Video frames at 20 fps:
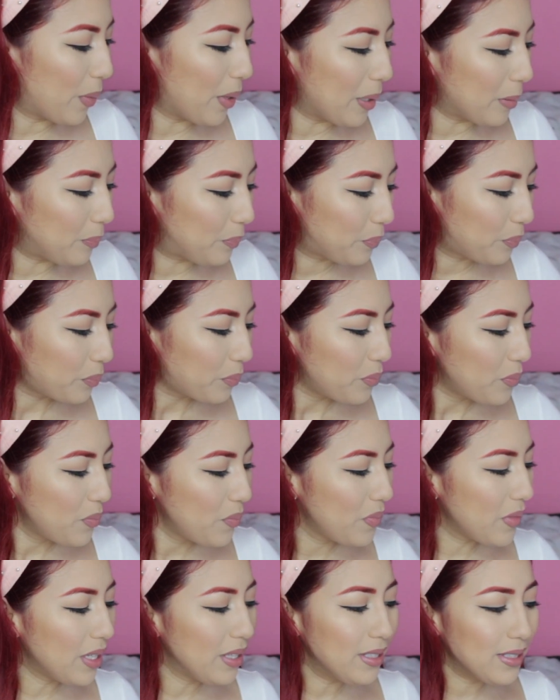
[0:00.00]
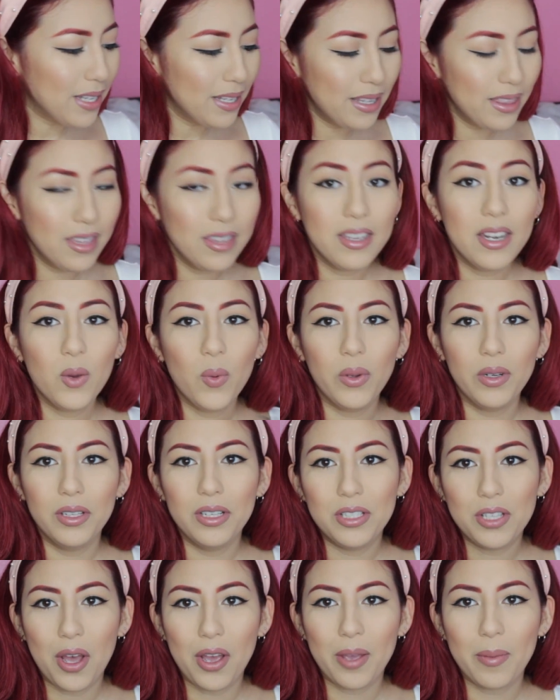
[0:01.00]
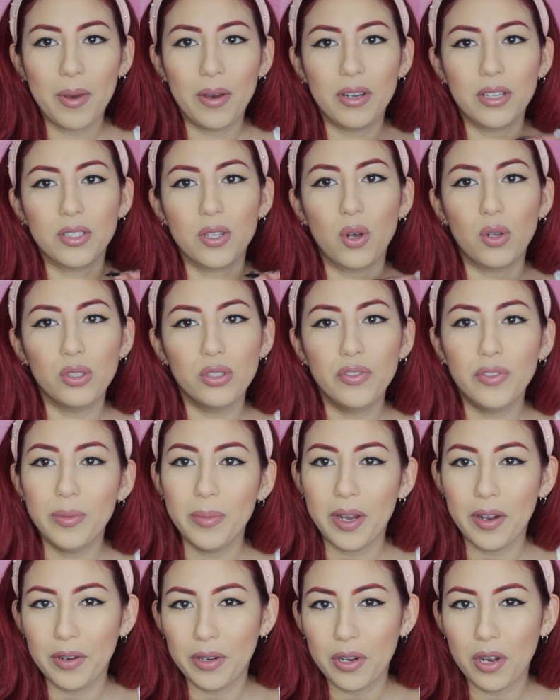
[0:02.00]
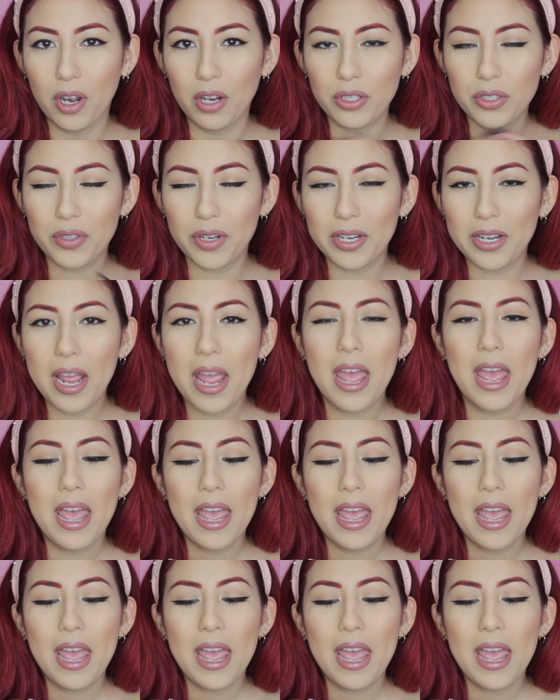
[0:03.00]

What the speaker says: But the second thing that I wanted to talk about is also from Erin Condren,